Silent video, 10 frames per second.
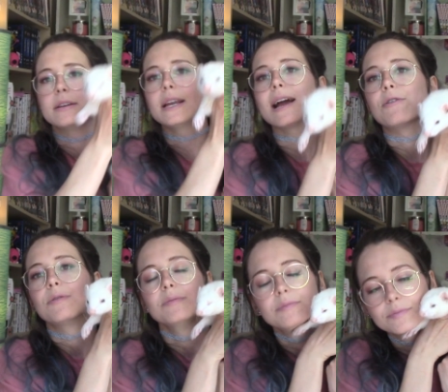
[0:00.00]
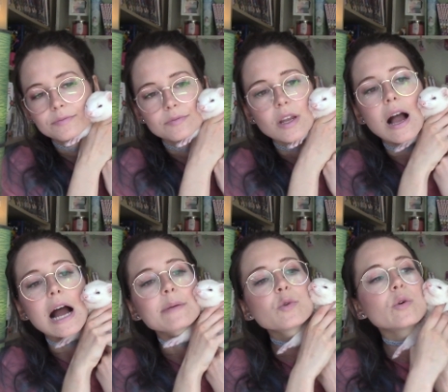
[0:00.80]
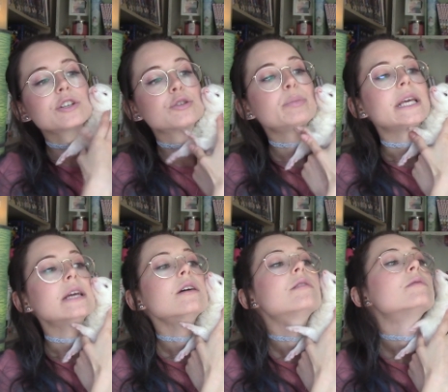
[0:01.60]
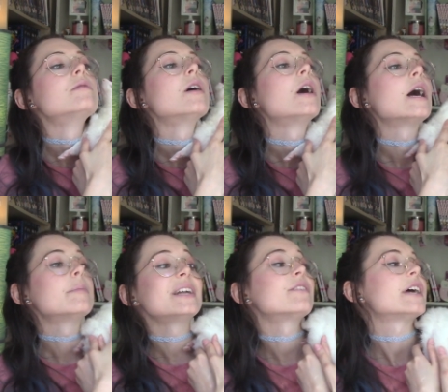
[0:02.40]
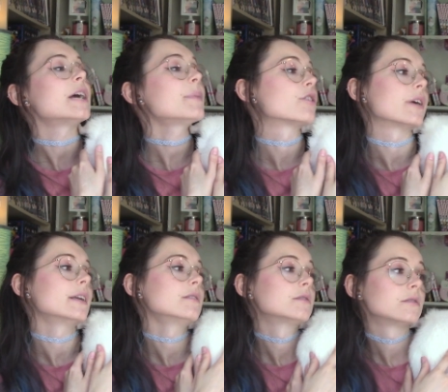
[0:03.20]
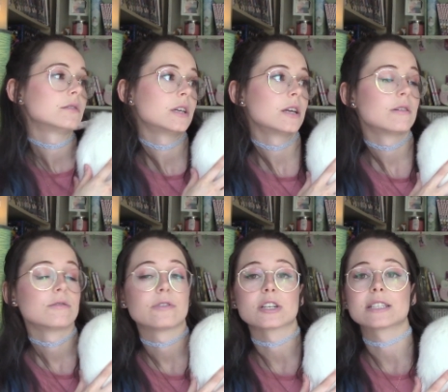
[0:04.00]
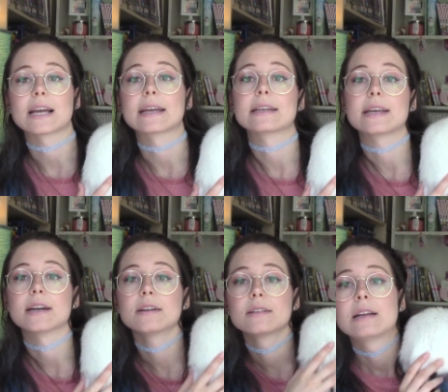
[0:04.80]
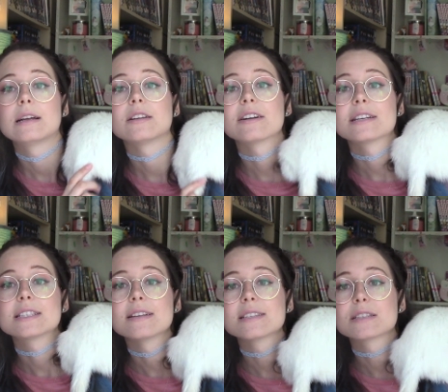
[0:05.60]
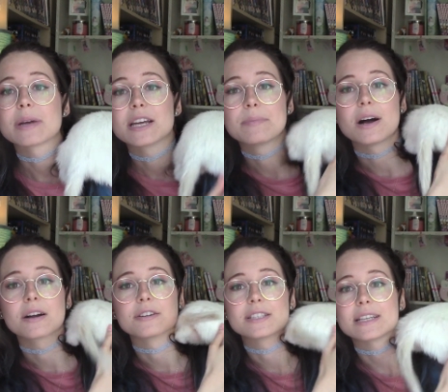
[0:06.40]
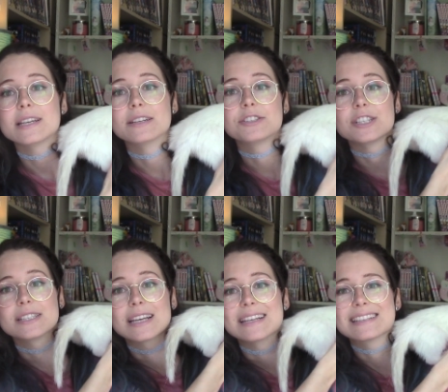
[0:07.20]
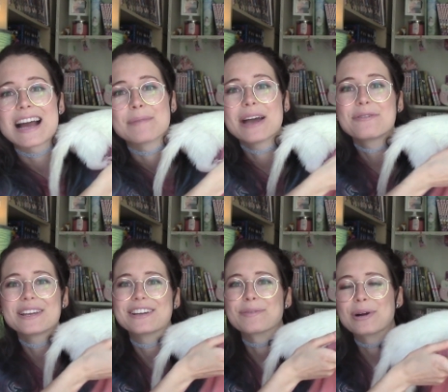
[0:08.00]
Now, I'm going to be a bit of a hypocrite for a second here. Elara senses my hypocrisy and she says, I'm out of here,